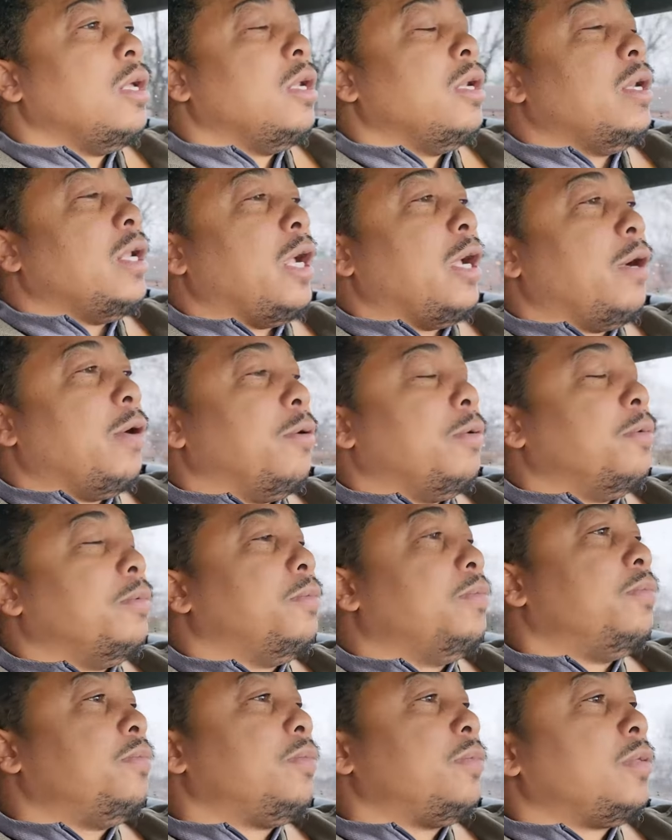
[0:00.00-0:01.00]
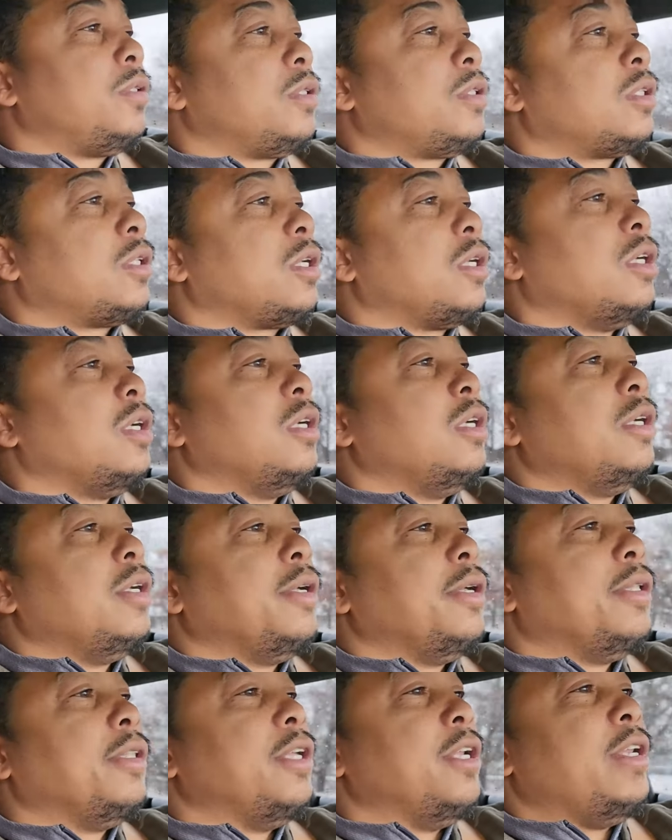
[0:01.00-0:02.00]
Now,
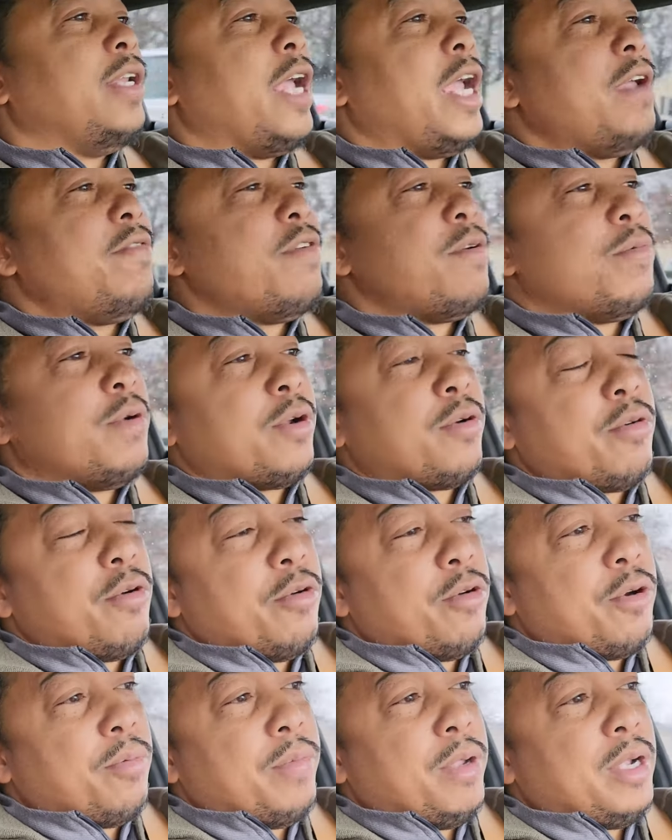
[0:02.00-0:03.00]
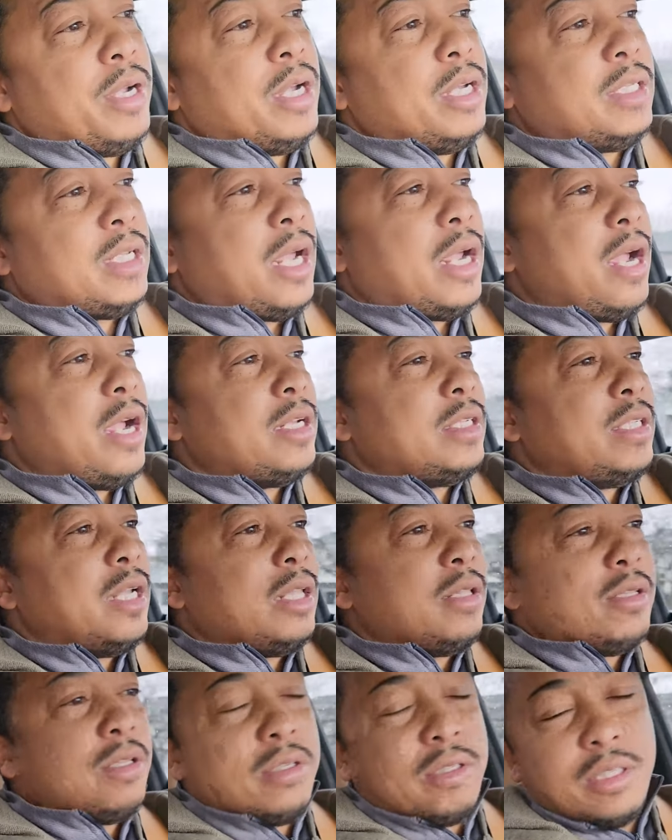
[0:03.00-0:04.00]
the Navy recruiter, because I
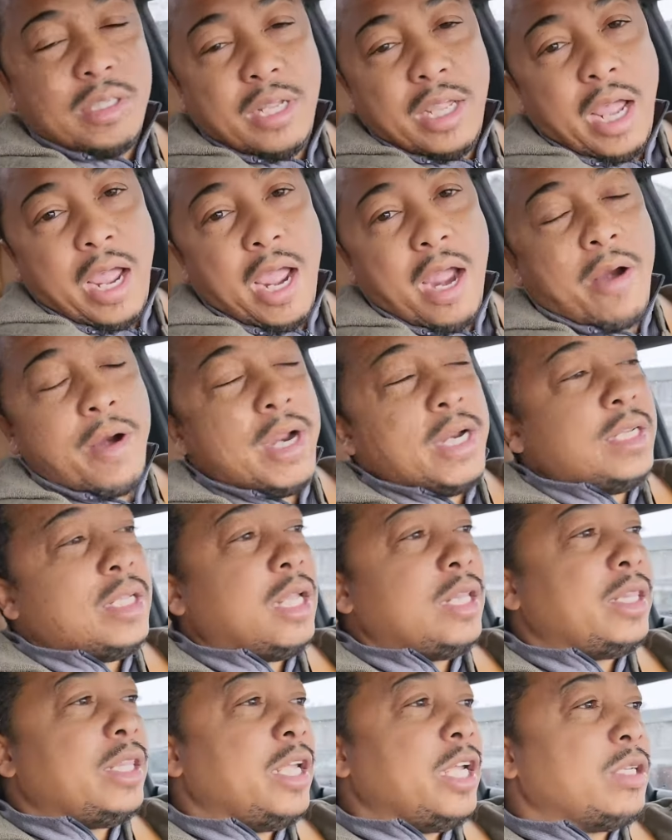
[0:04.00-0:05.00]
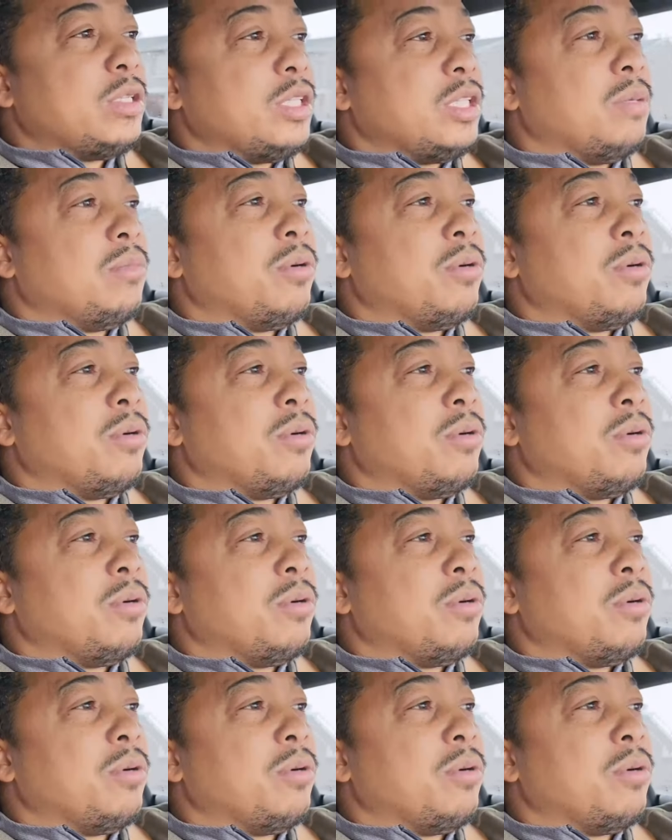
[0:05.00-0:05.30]
said I already done things with the